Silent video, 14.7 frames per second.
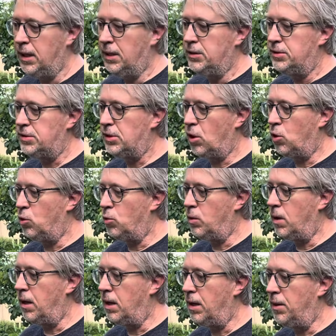So
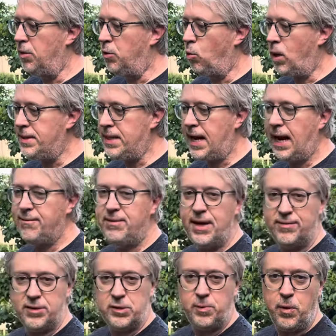the one that I've
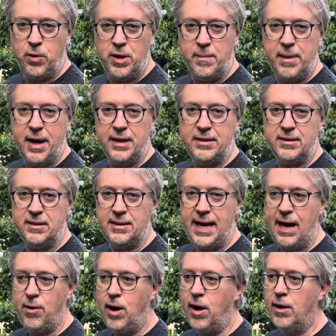never spoken about until
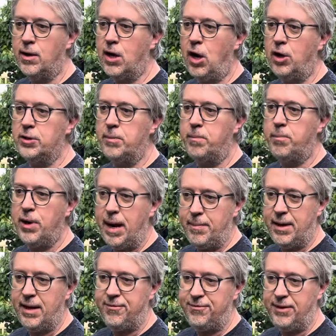now are called
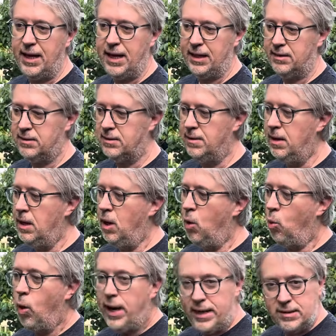Breba figs.
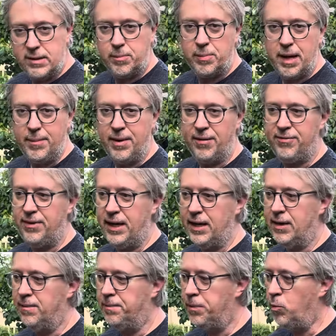What is a Breba fig?
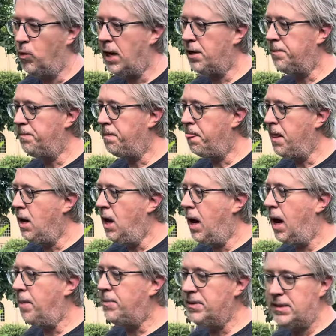Well,
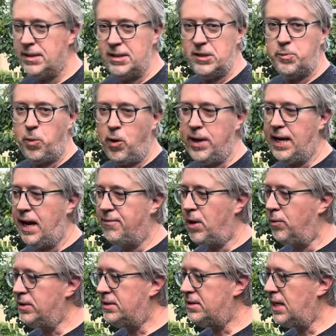up until this point, I've
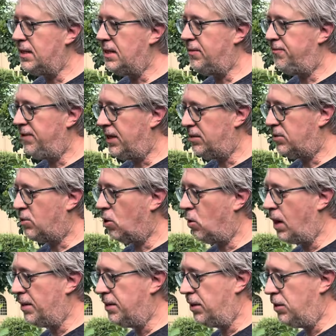always said that figs grow
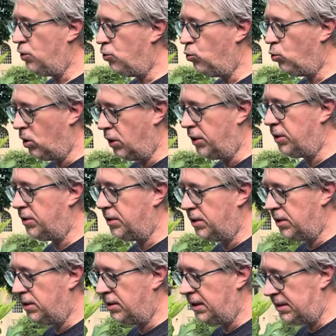on the new wood, or
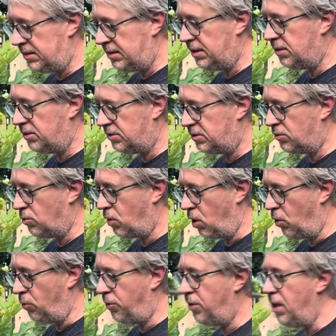this year's
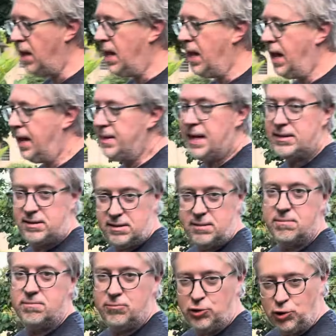growth, and that's
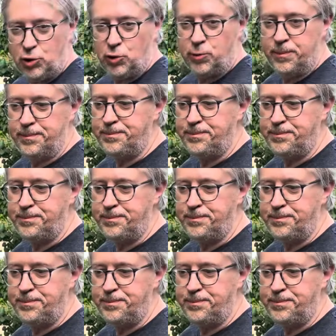true.